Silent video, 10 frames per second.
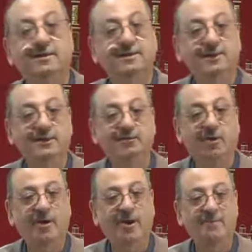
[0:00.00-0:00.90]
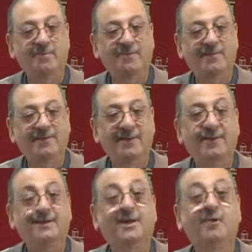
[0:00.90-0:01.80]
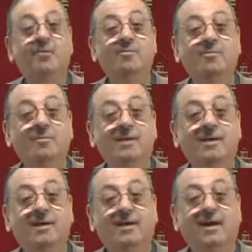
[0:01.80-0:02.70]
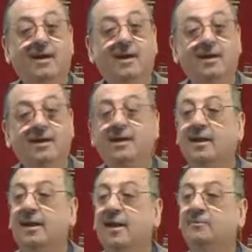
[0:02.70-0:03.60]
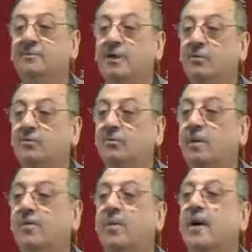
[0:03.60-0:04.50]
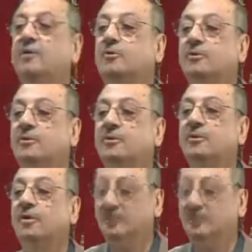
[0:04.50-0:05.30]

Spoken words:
It is for him. Yakum. Lam yakum ba'du. Not